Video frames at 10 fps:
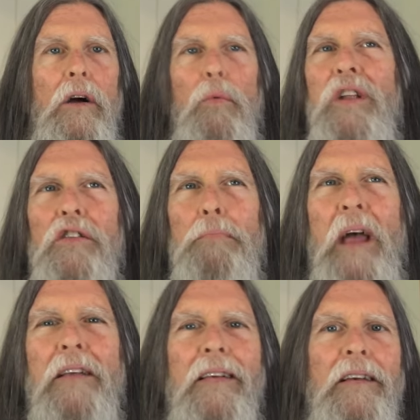We just
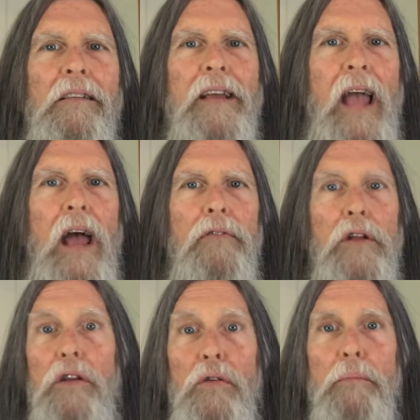basically have to
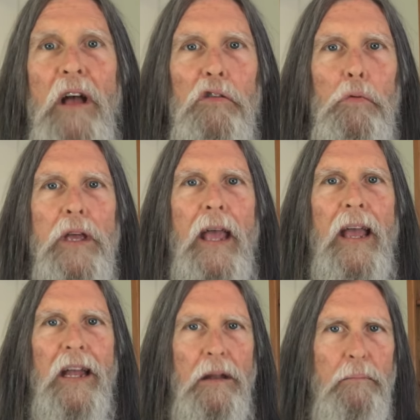do the best we
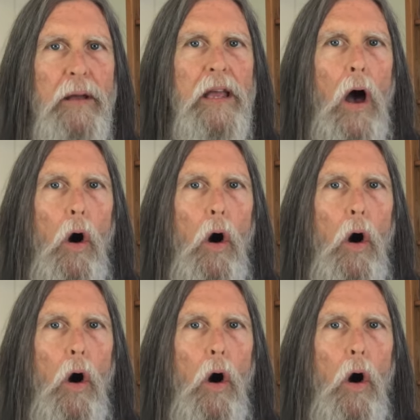can and be